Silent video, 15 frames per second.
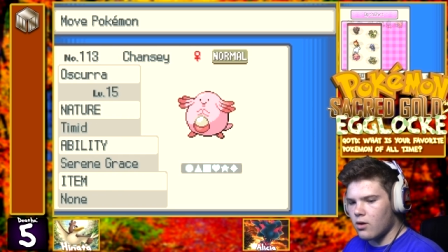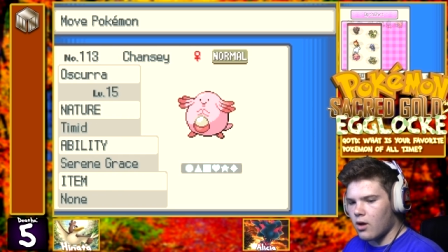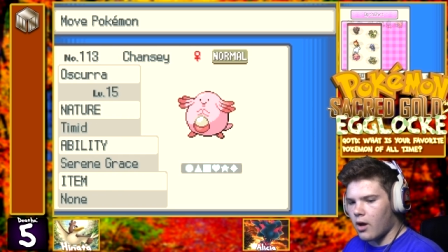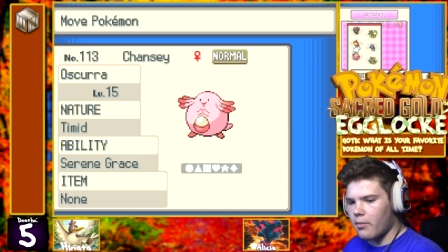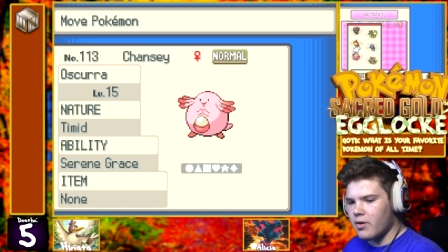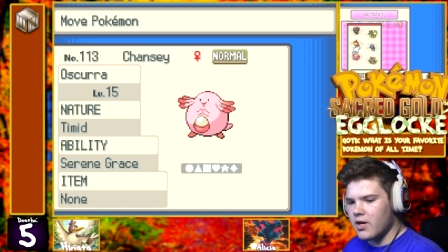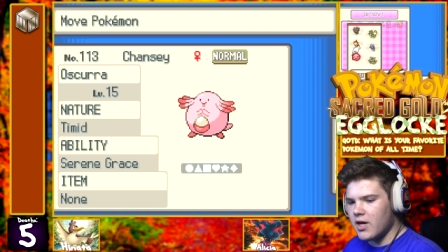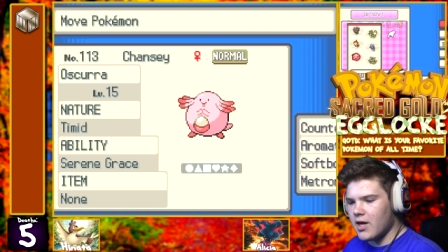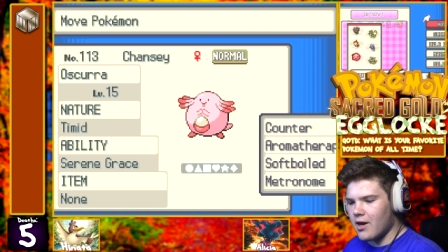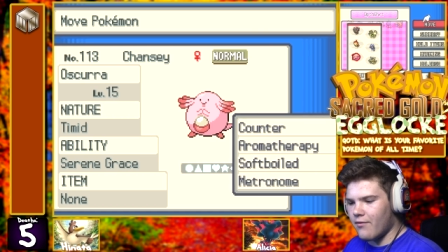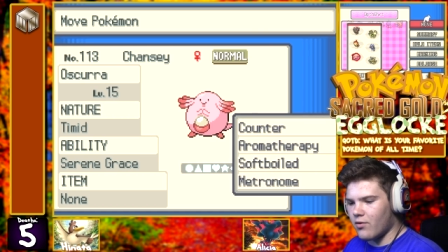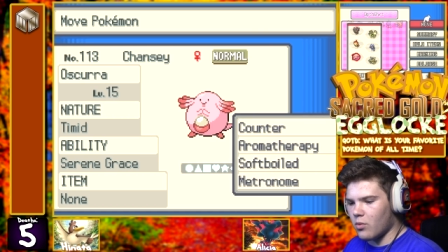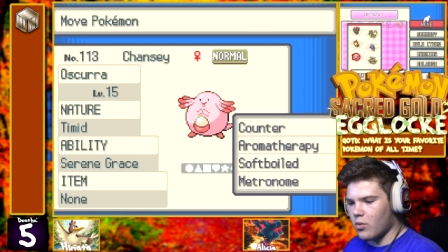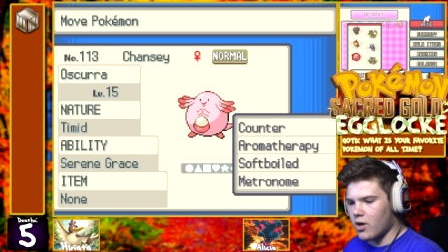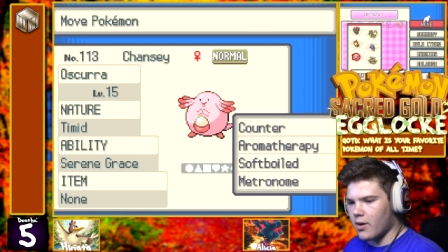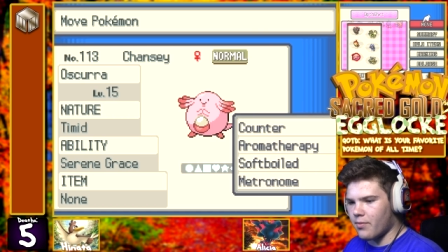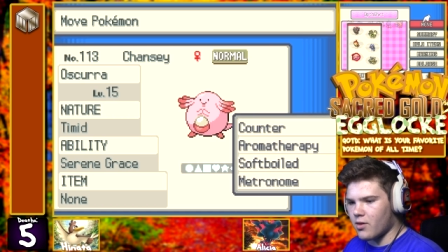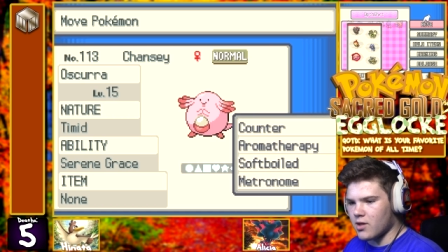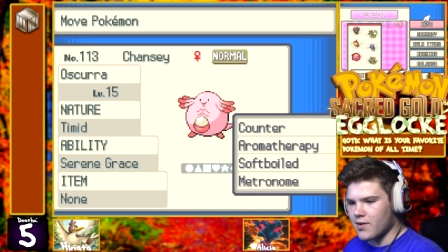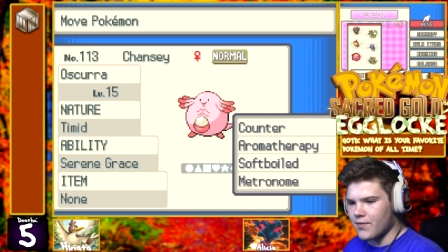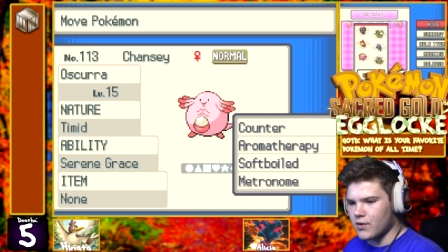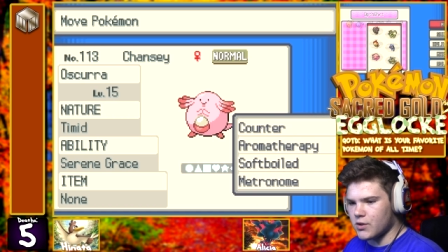I'm gonna get everyone up to
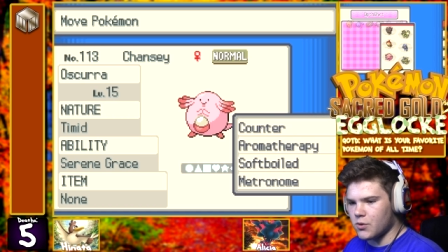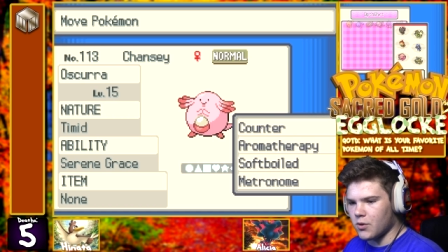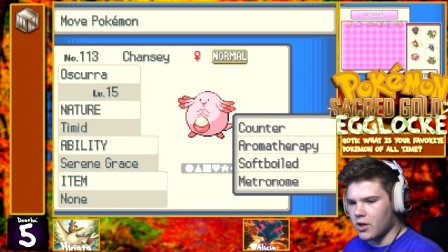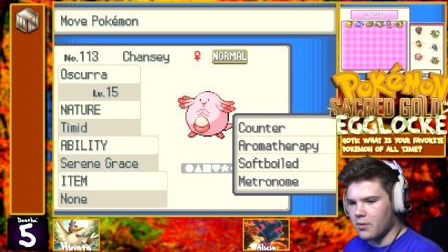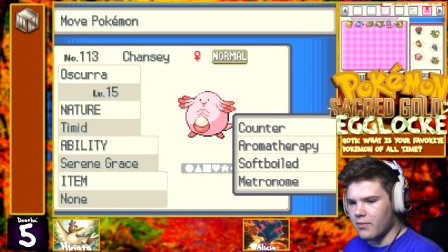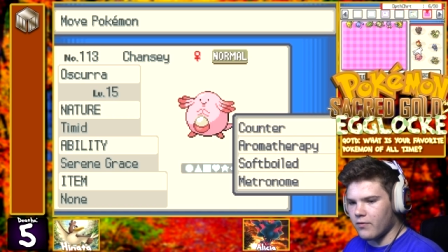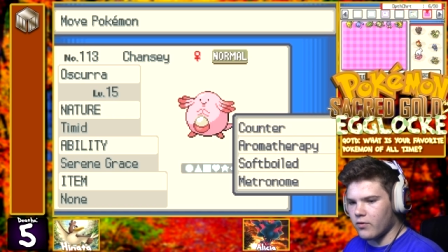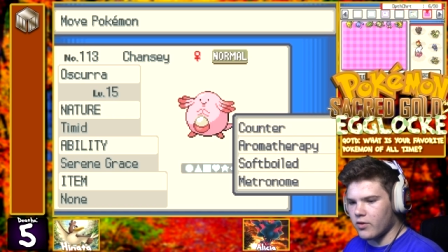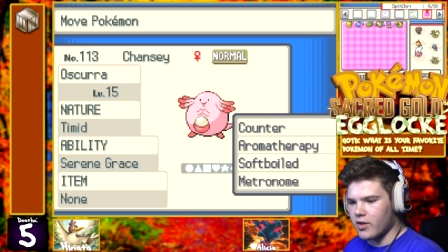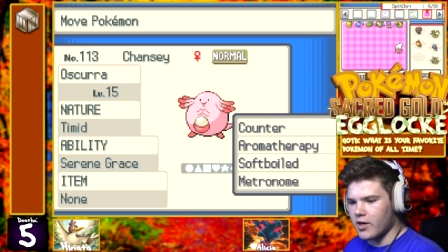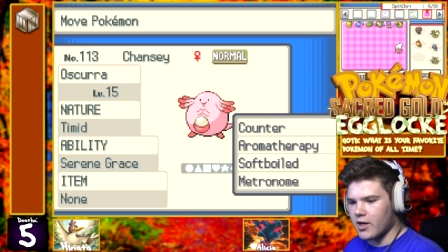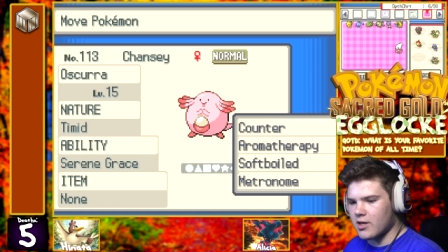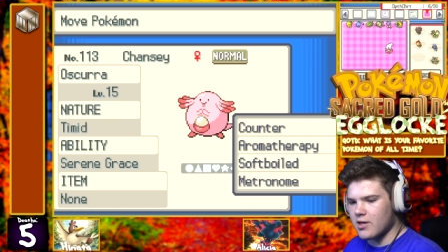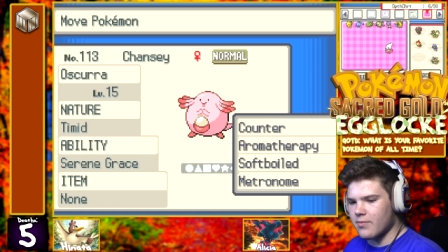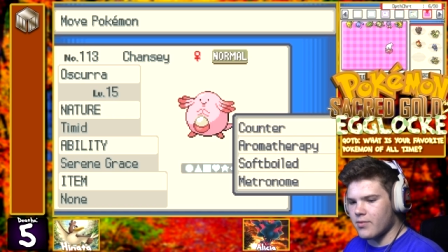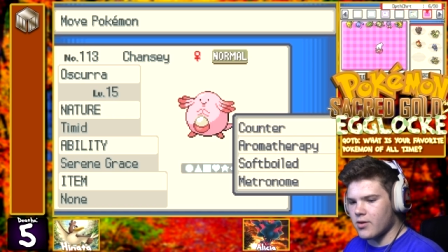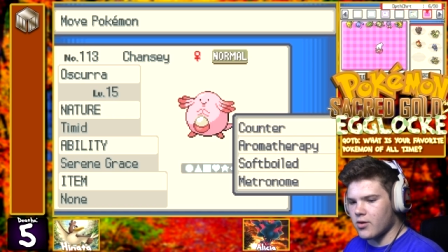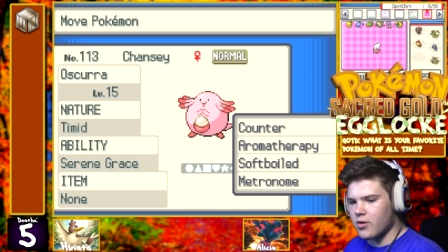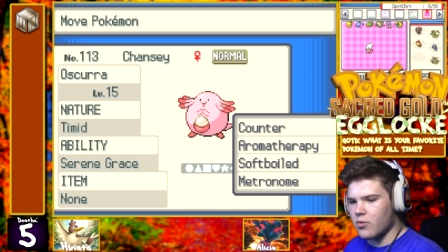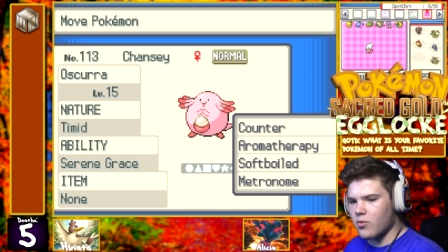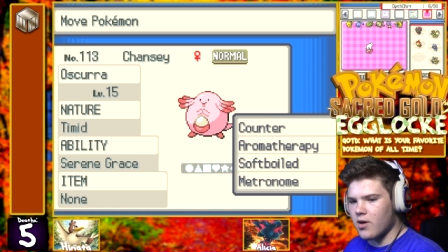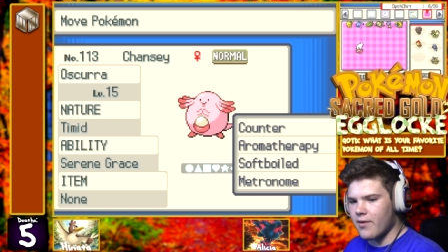level 20 before the next episode,
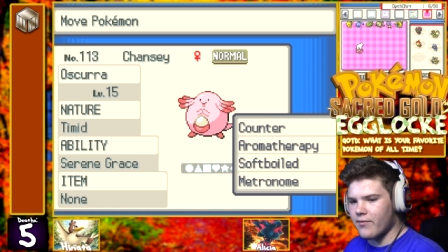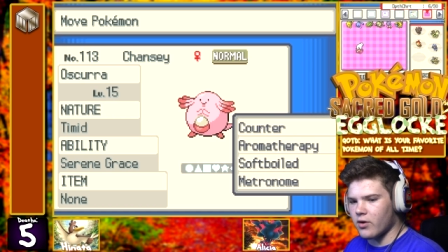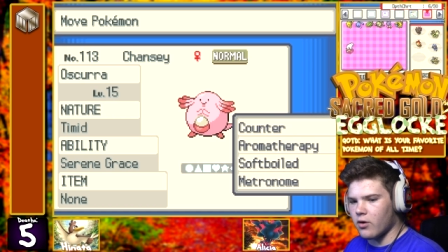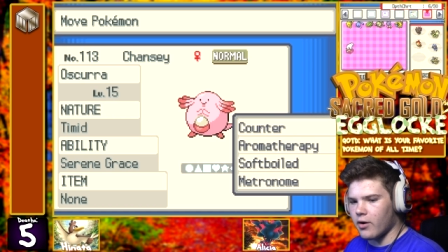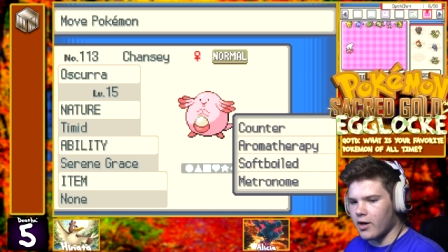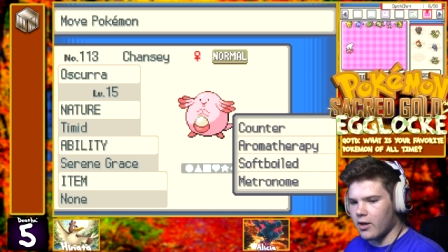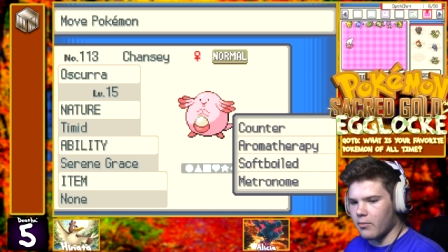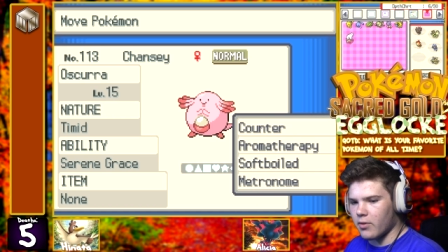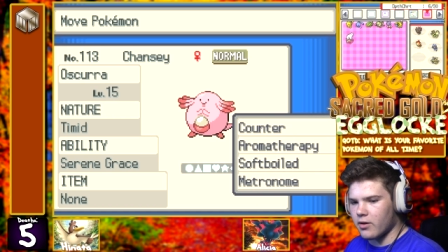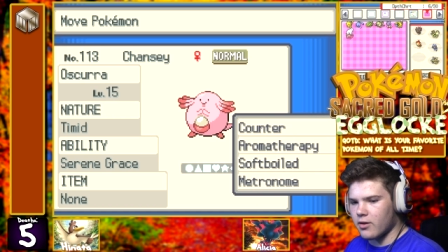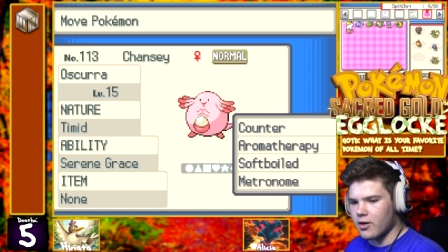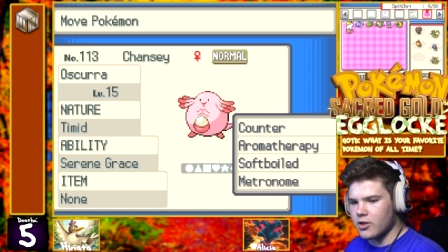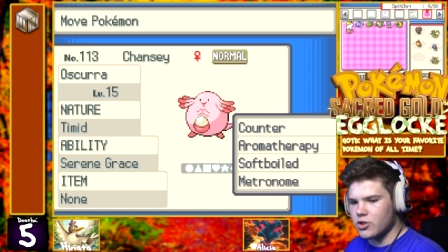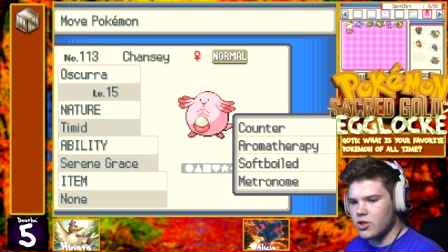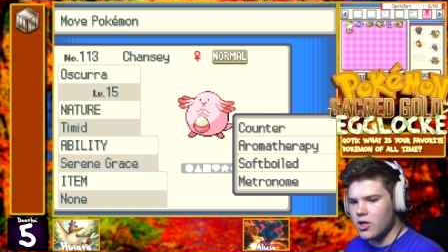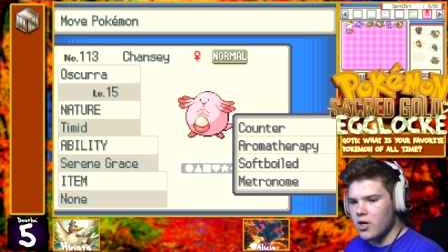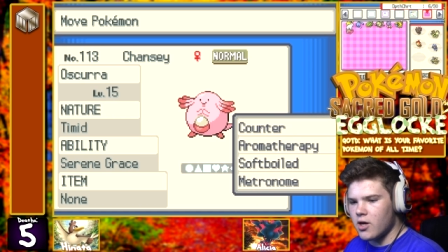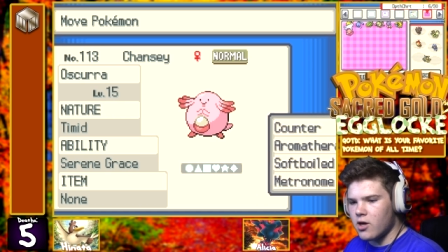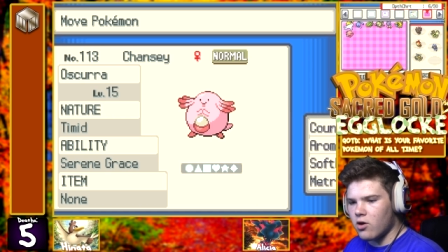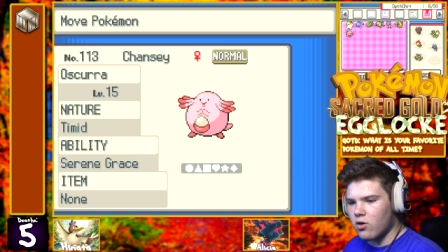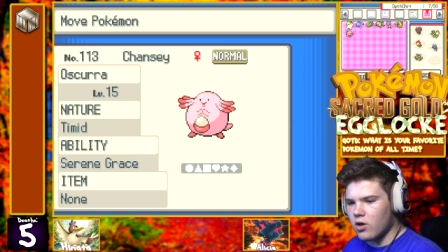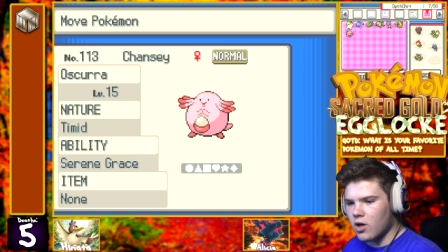so we'll have a grinding montage.
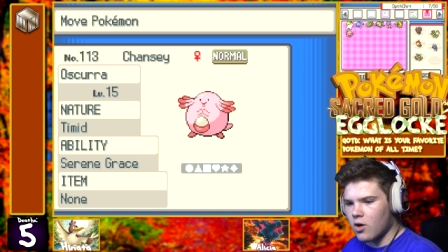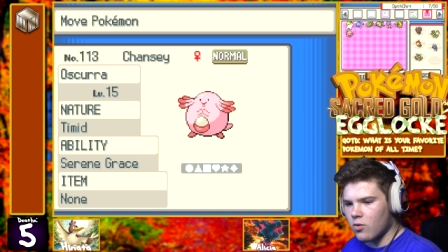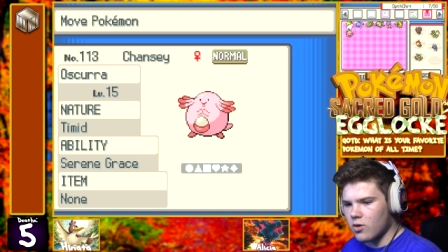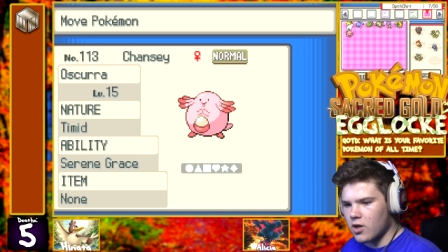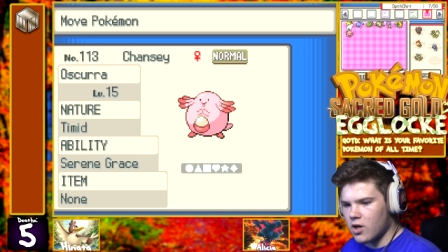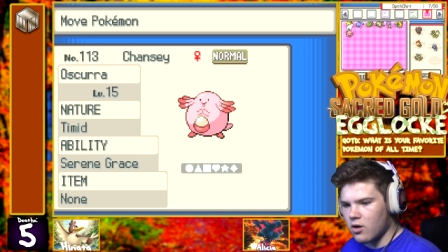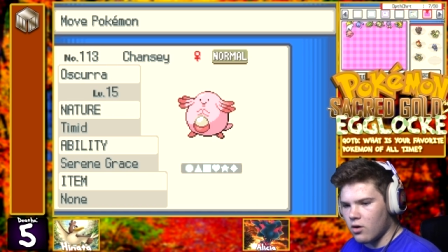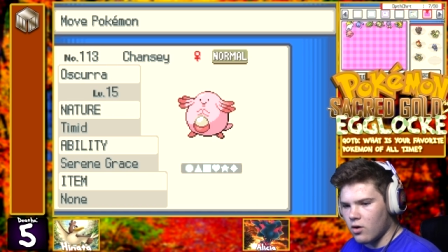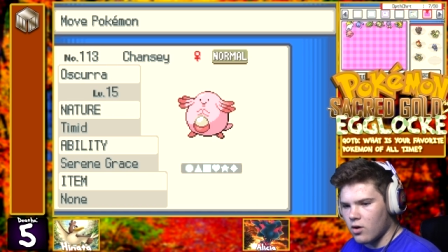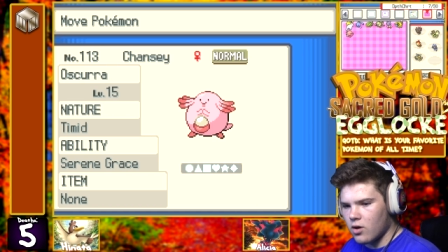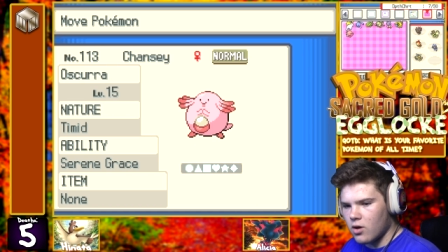You're gonna go in here.